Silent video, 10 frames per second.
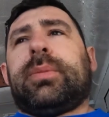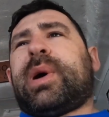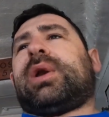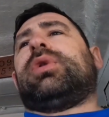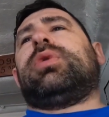
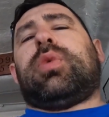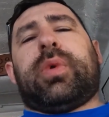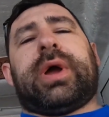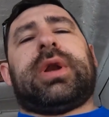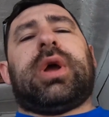panel
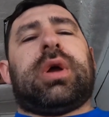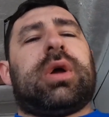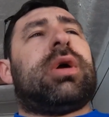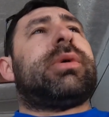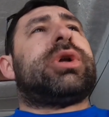when
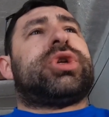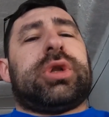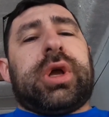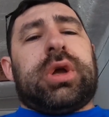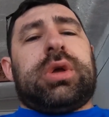I'm
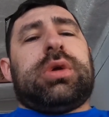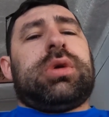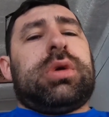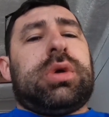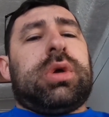actually
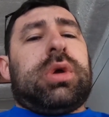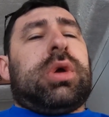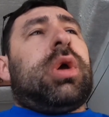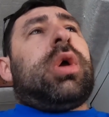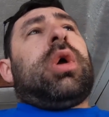
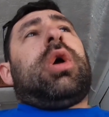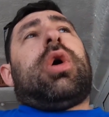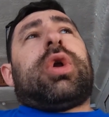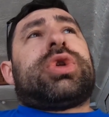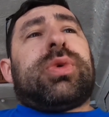
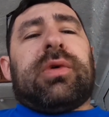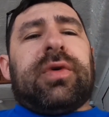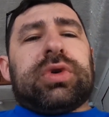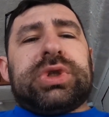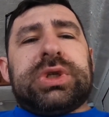on a twelve
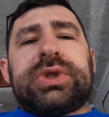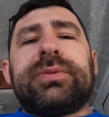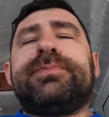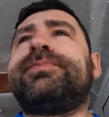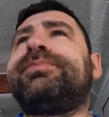volt
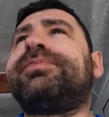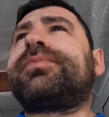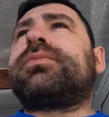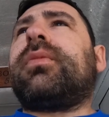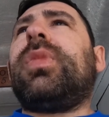system?
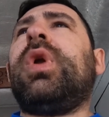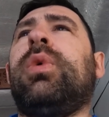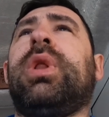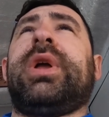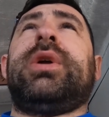
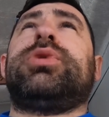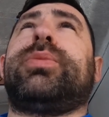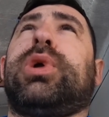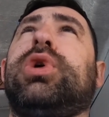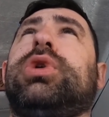Well, it was
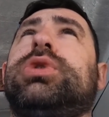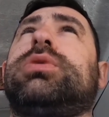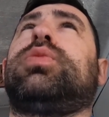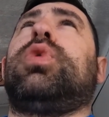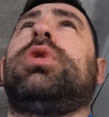
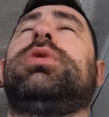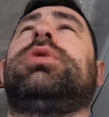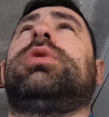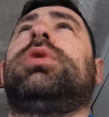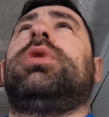because, one,
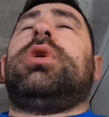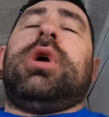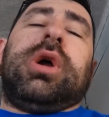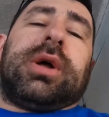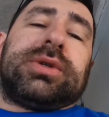
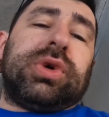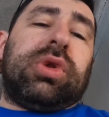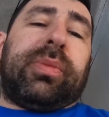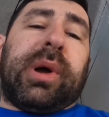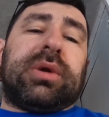that
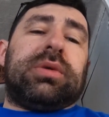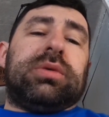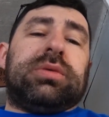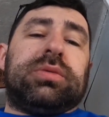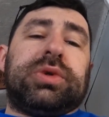solar panel
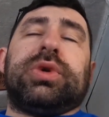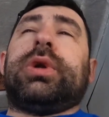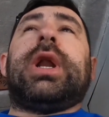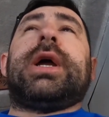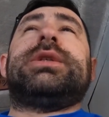was
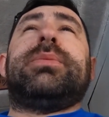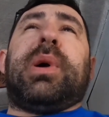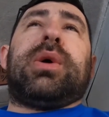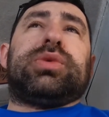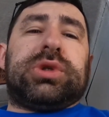only ninety
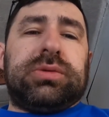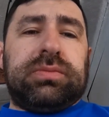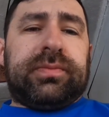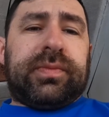pounds,